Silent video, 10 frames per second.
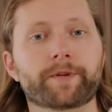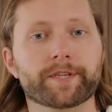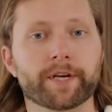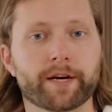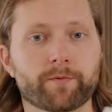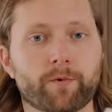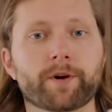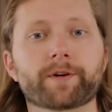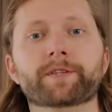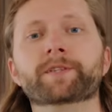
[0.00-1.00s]
design
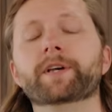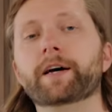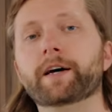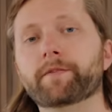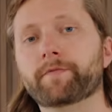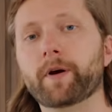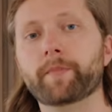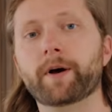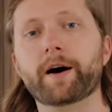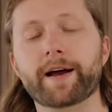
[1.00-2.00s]
awards
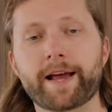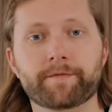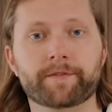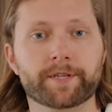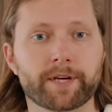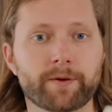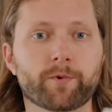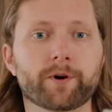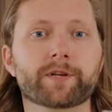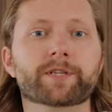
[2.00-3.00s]
from IF Design
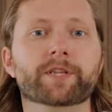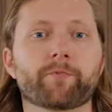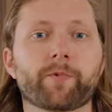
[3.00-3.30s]
Awards, the